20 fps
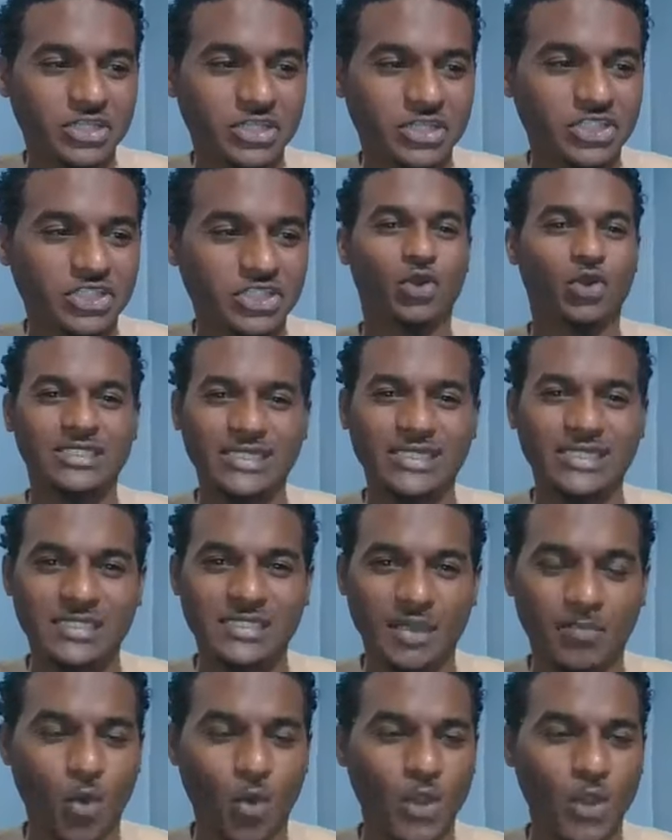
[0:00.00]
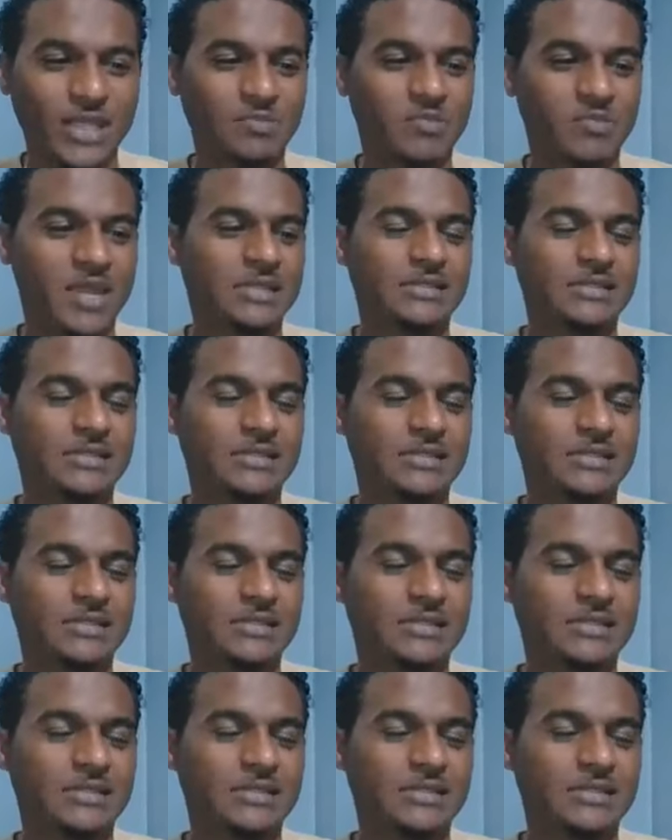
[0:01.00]
your
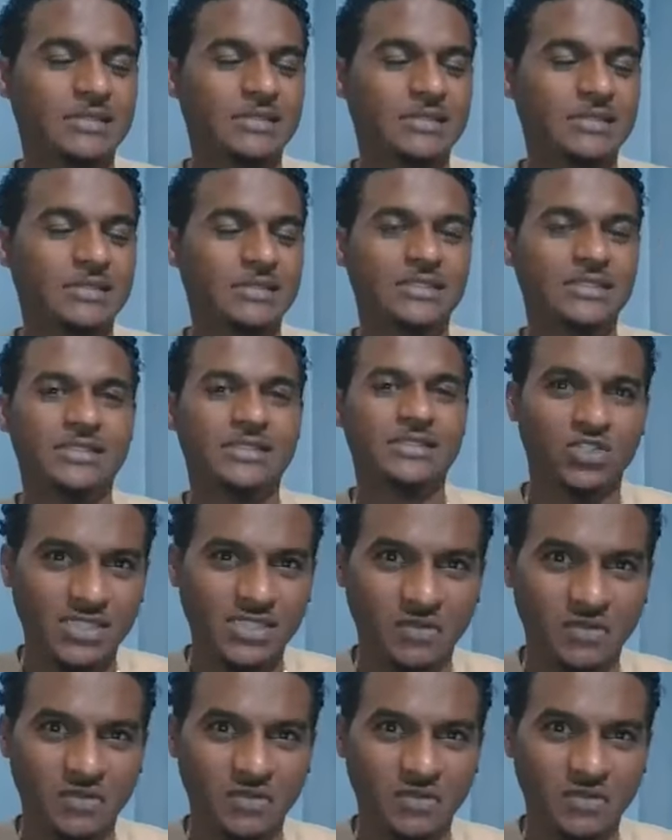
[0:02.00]
disappointments, your stressful